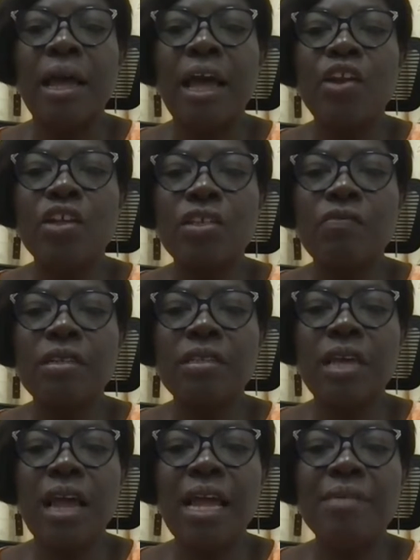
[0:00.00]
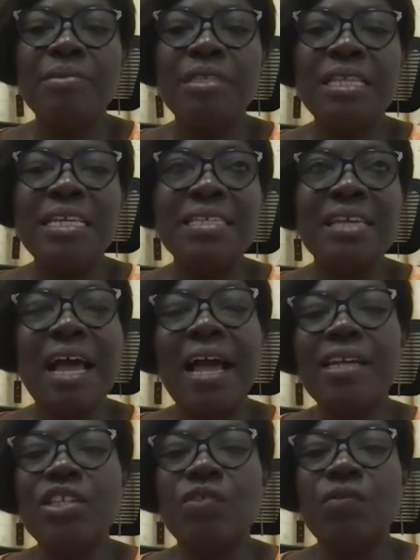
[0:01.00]
A lot of the times, these
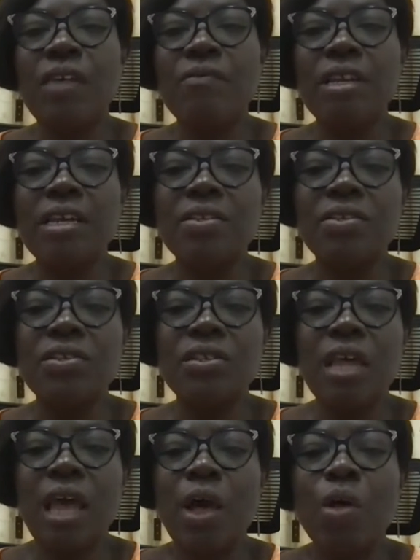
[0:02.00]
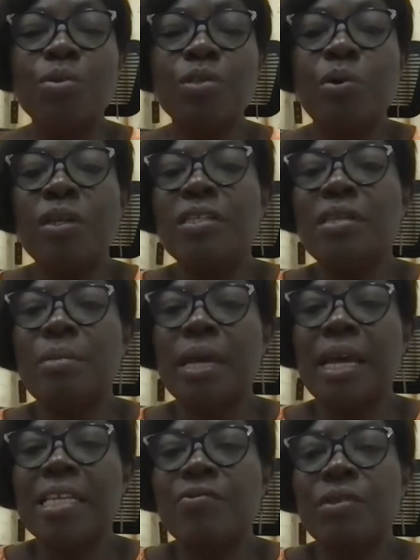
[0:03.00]
kinds of evidence helps
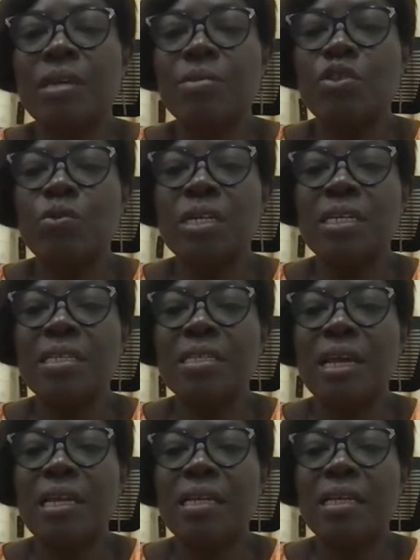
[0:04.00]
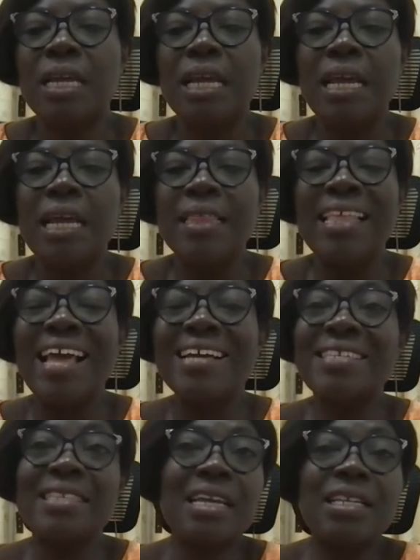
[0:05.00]
policymakers for them to understand the
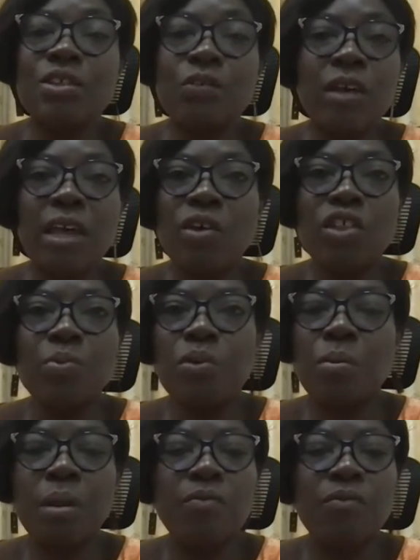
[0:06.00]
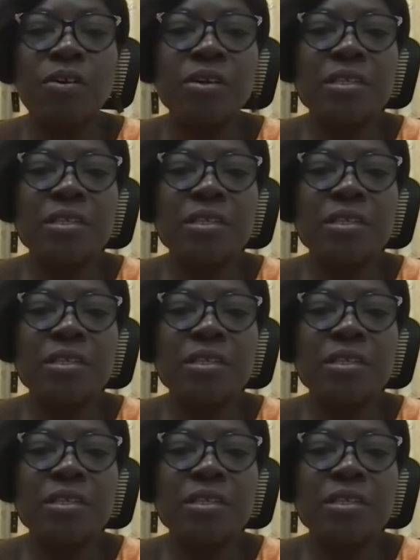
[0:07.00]
extent of a health problem, for